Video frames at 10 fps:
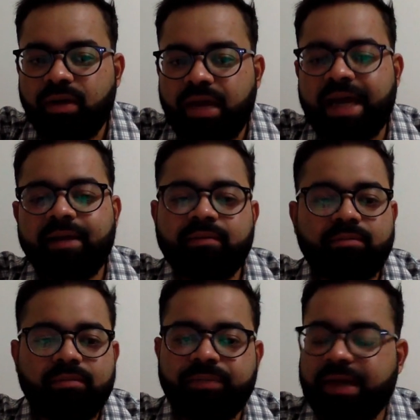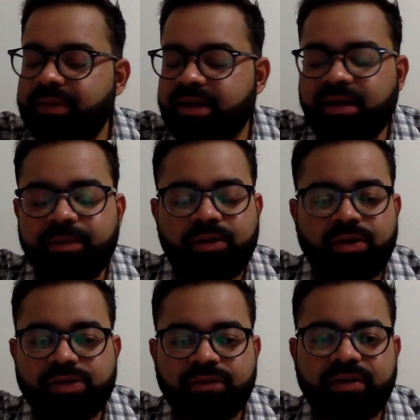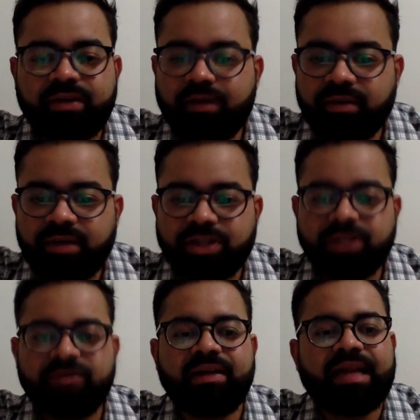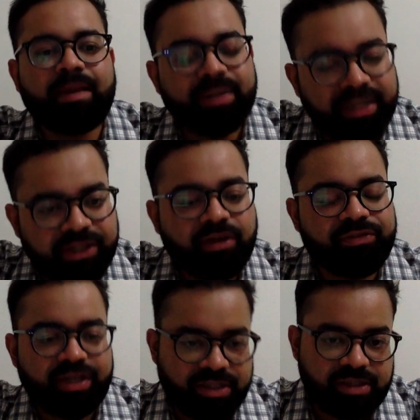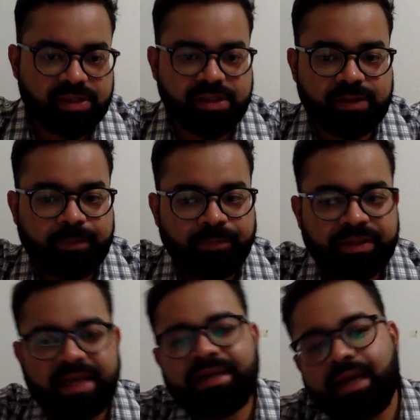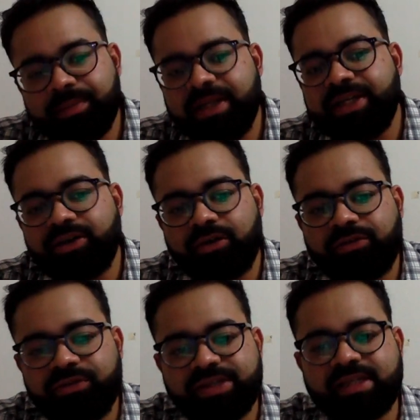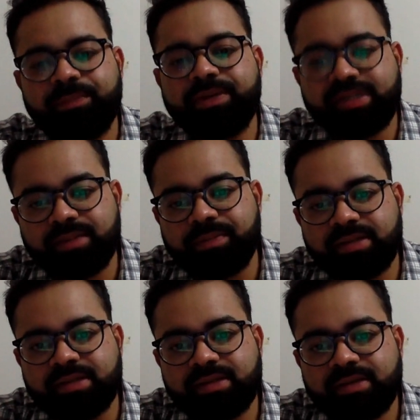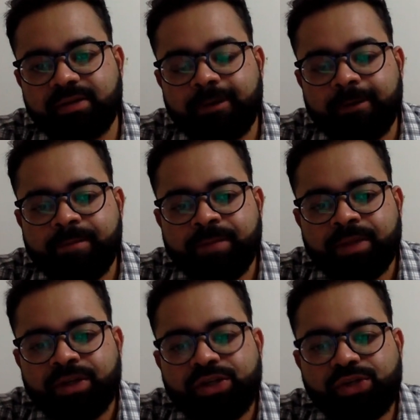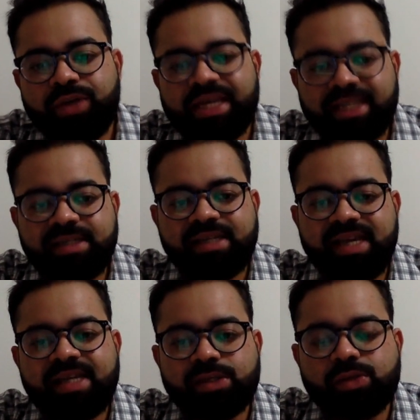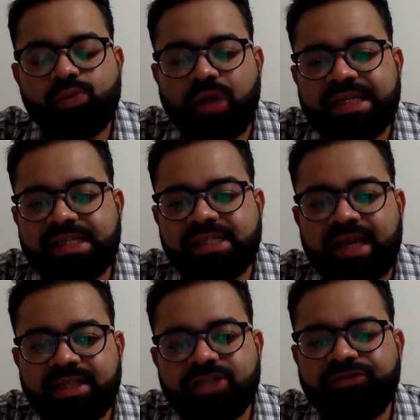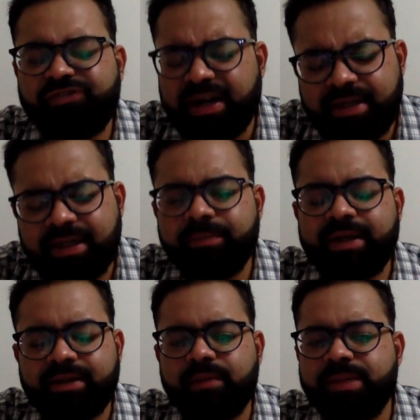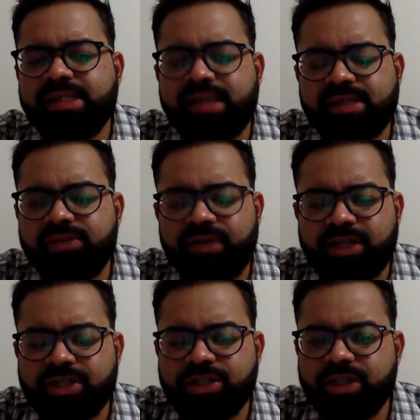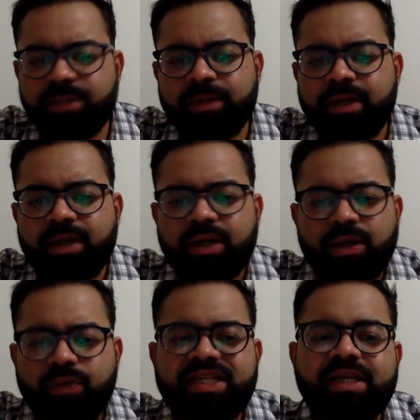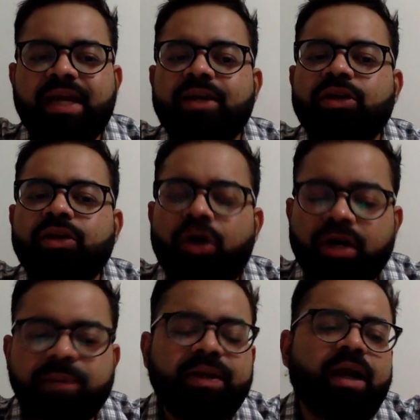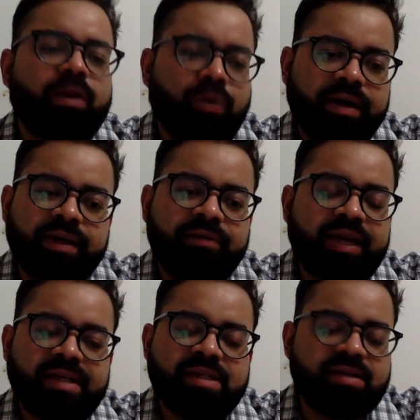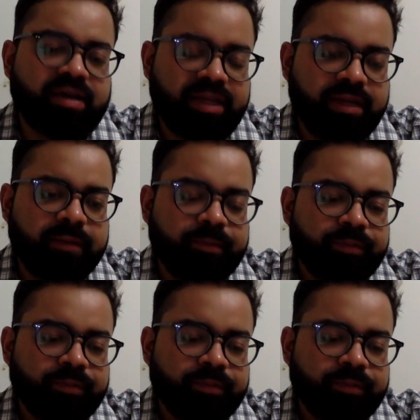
and primarily because of the recognition of the liability of agents and liability of obviously principals. So agency is one such fundamental business relationship which cannot be avoided while studying